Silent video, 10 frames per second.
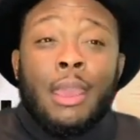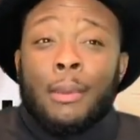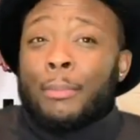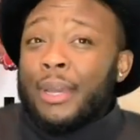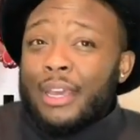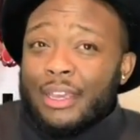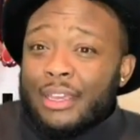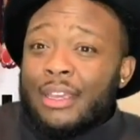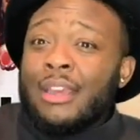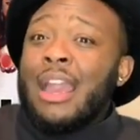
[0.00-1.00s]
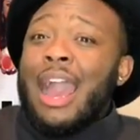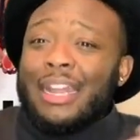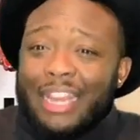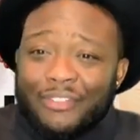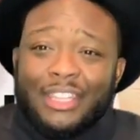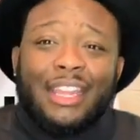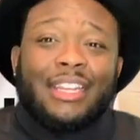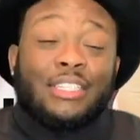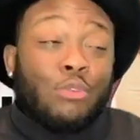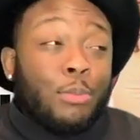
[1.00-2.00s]
But I definitely think
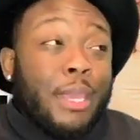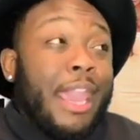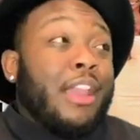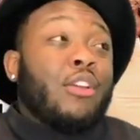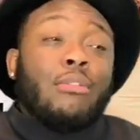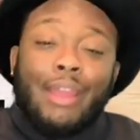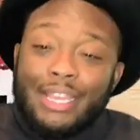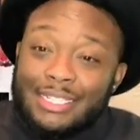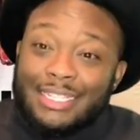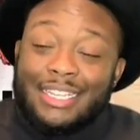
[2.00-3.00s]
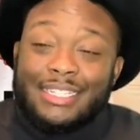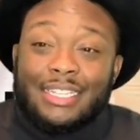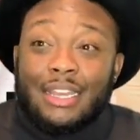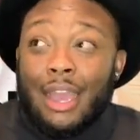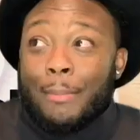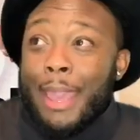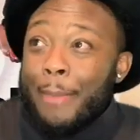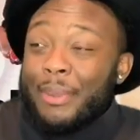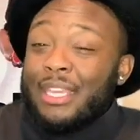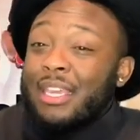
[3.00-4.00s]
this will be a great season. I'm
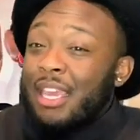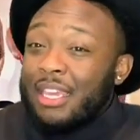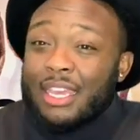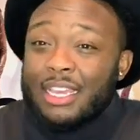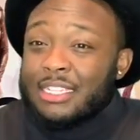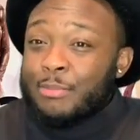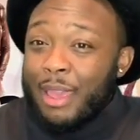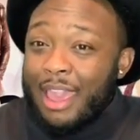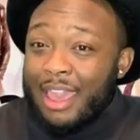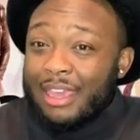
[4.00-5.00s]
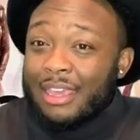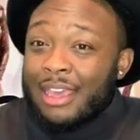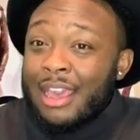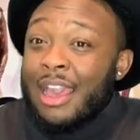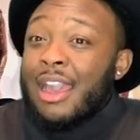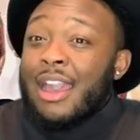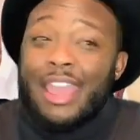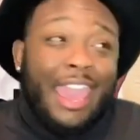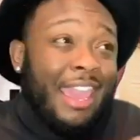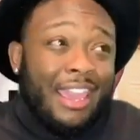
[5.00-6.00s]
happy Kenya is back.
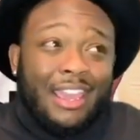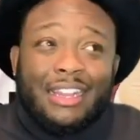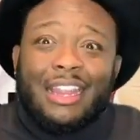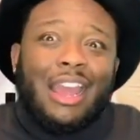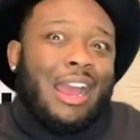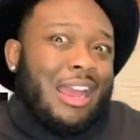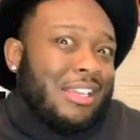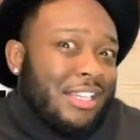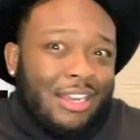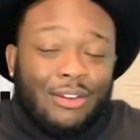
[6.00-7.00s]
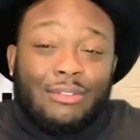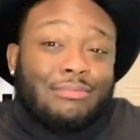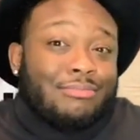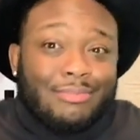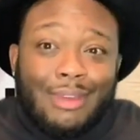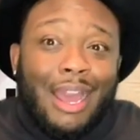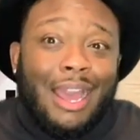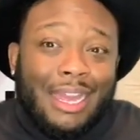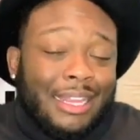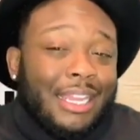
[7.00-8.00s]
And,
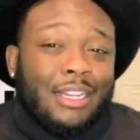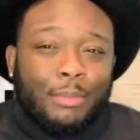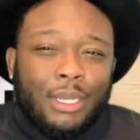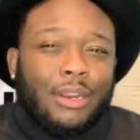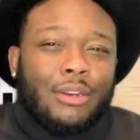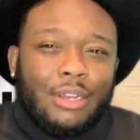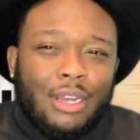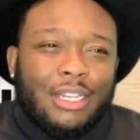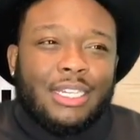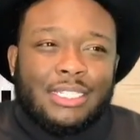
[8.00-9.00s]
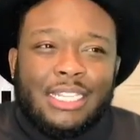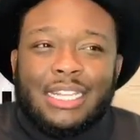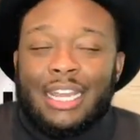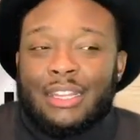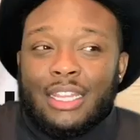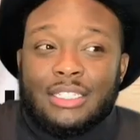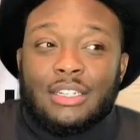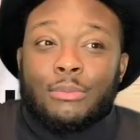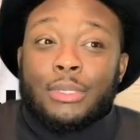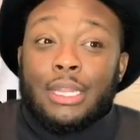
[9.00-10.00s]
I think it'll be a good season. I think it's
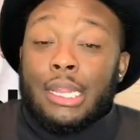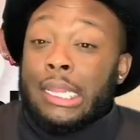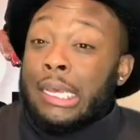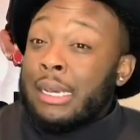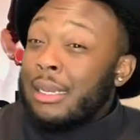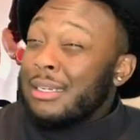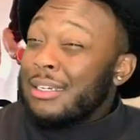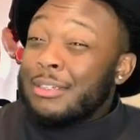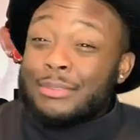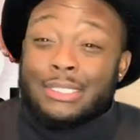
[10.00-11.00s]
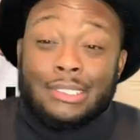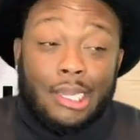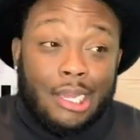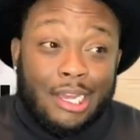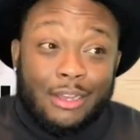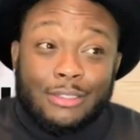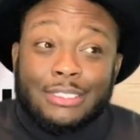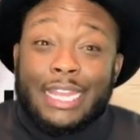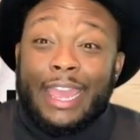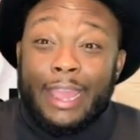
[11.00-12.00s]
going to be a lot of ups and downs.
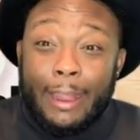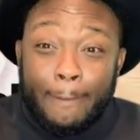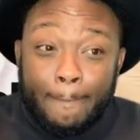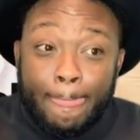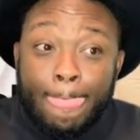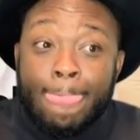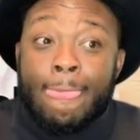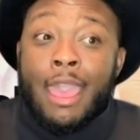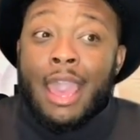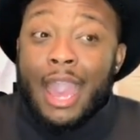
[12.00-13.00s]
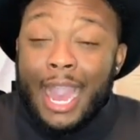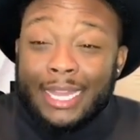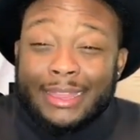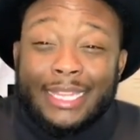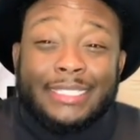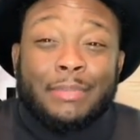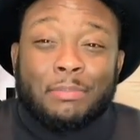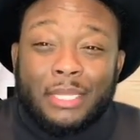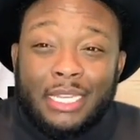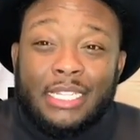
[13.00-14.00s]
And I think some
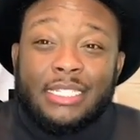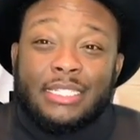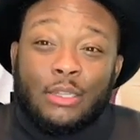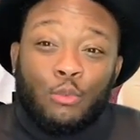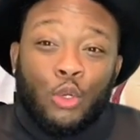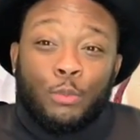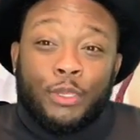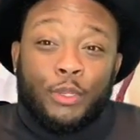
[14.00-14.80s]
things will be